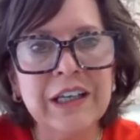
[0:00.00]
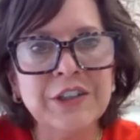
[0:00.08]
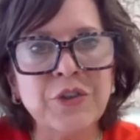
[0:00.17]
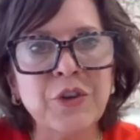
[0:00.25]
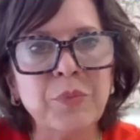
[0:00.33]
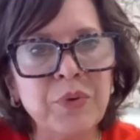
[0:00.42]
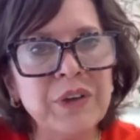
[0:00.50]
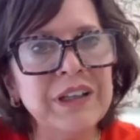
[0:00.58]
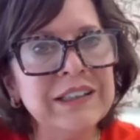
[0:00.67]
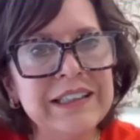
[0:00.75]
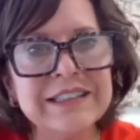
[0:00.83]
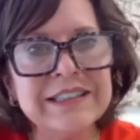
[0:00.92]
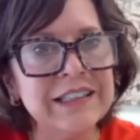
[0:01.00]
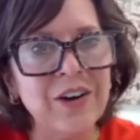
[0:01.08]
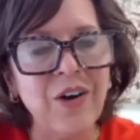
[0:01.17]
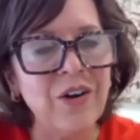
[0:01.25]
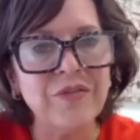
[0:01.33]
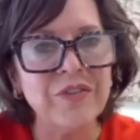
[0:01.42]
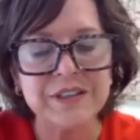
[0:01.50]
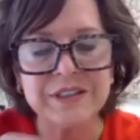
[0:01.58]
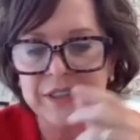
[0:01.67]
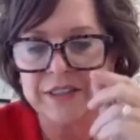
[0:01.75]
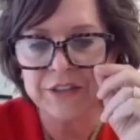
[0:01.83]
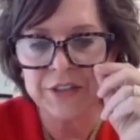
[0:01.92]
So they're pre-leasing all of
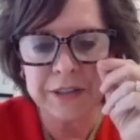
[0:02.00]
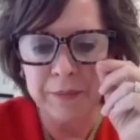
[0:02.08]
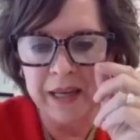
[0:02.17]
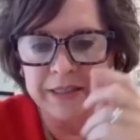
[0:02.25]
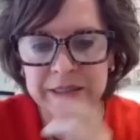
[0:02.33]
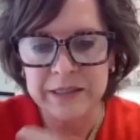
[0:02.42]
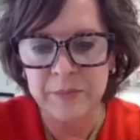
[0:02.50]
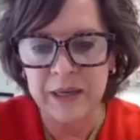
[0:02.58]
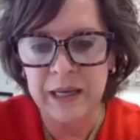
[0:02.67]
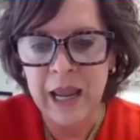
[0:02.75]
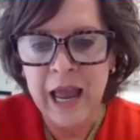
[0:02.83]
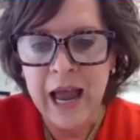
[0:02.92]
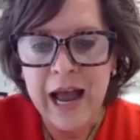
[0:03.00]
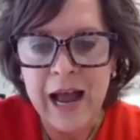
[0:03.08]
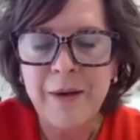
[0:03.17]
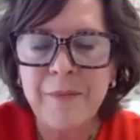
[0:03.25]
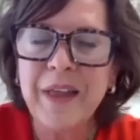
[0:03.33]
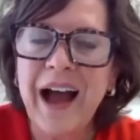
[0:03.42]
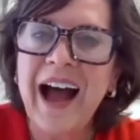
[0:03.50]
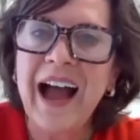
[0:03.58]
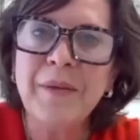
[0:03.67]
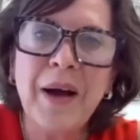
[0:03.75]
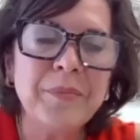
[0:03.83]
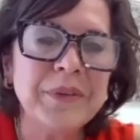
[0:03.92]
this. It's just amazing to me.
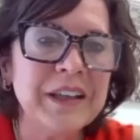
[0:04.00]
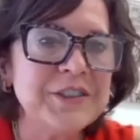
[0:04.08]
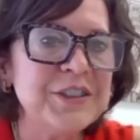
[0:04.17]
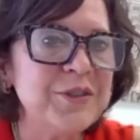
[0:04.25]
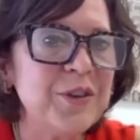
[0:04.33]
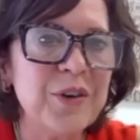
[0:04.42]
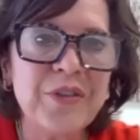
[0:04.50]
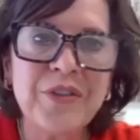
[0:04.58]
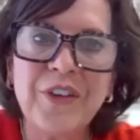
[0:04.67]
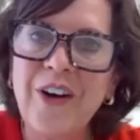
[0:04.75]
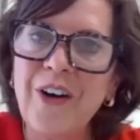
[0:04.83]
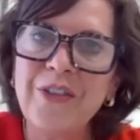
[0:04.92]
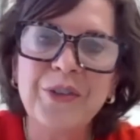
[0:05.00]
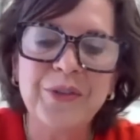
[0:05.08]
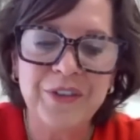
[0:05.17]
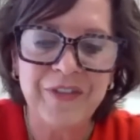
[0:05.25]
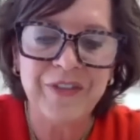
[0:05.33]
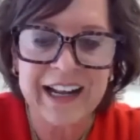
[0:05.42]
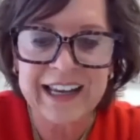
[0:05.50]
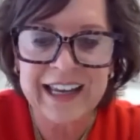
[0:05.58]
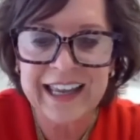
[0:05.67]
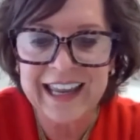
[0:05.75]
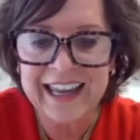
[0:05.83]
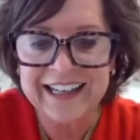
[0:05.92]
High population growth all through
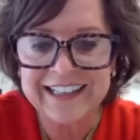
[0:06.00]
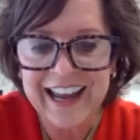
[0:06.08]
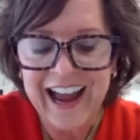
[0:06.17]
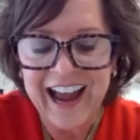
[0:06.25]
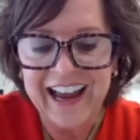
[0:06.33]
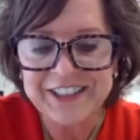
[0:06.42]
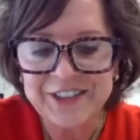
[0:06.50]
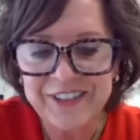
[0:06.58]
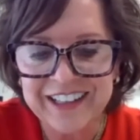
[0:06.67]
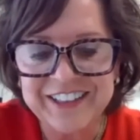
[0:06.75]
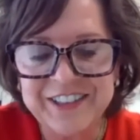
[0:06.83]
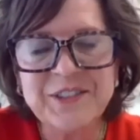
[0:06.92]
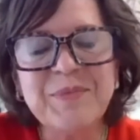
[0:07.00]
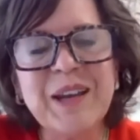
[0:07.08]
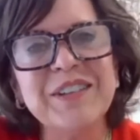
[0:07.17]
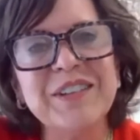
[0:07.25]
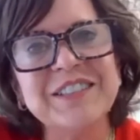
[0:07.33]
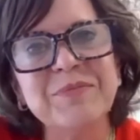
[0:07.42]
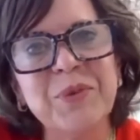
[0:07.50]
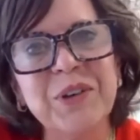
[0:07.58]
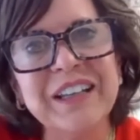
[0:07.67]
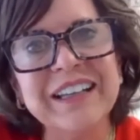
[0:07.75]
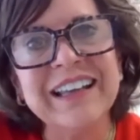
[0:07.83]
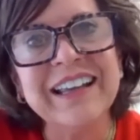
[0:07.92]
Nevada. And I just read in the newspaper this
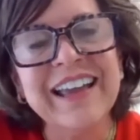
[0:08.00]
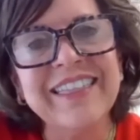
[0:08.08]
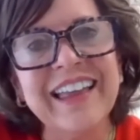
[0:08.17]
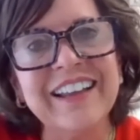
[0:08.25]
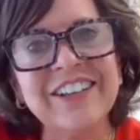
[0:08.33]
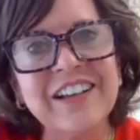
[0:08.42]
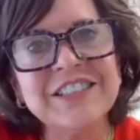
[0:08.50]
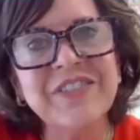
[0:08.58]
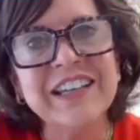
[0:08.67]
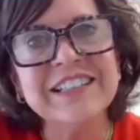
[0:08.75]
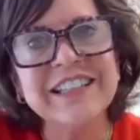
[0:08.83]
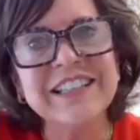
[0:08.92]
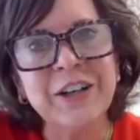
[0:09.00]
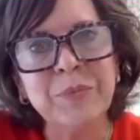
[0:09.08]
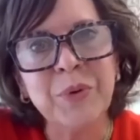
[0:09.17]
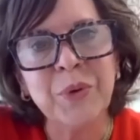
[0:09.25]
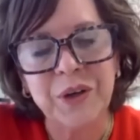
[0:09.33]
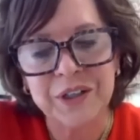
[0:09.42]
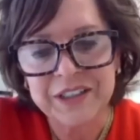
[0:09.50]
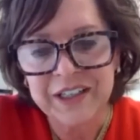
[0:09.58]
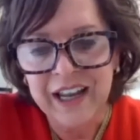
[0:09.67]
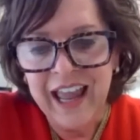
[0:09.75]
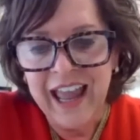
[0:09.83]
morning that Las Vegas Airport